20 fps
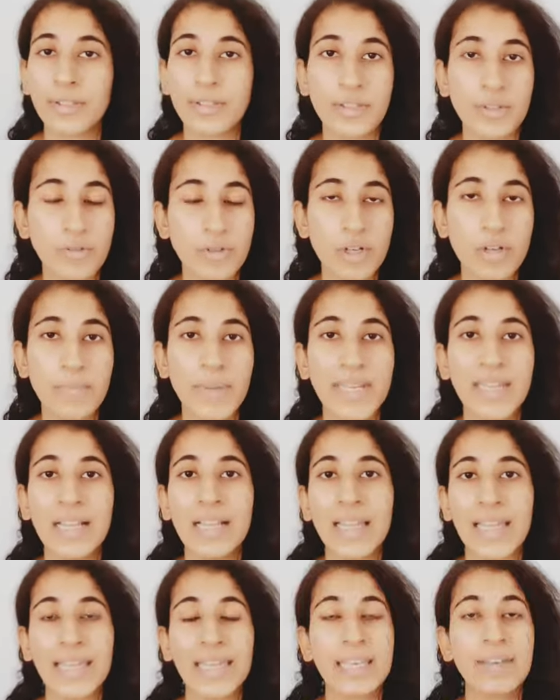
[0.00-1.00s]
on the social
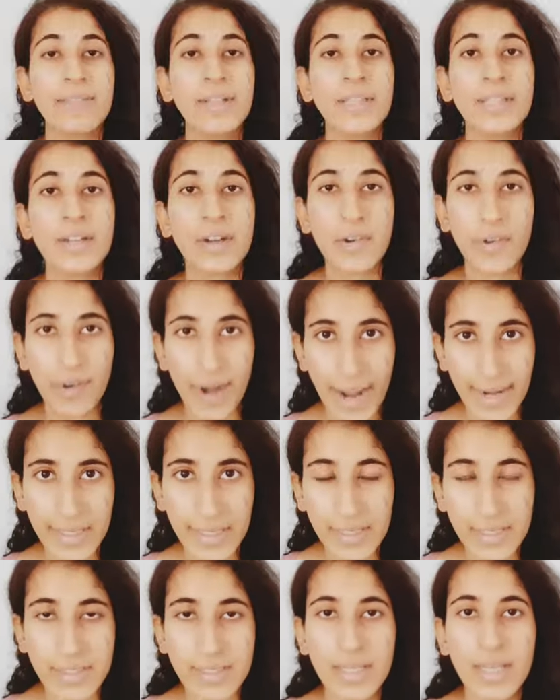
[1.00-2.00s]
media, like giving the
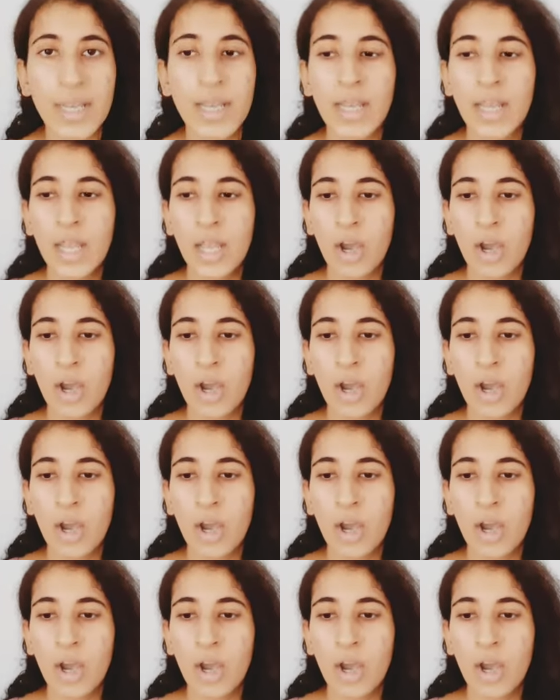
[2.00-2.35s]
credits